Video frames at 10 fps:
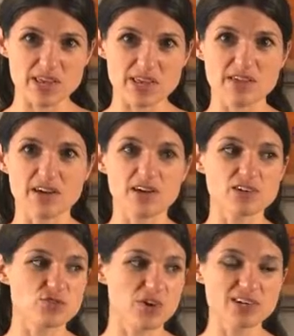either a
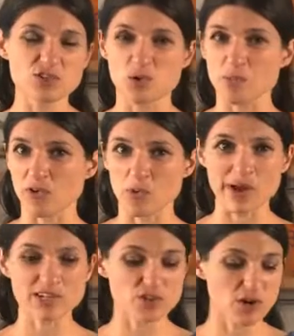dry chop or a
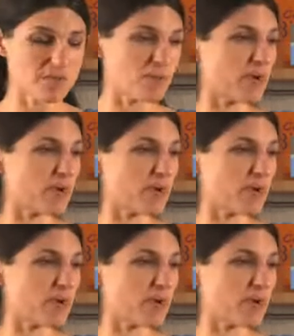wet chop.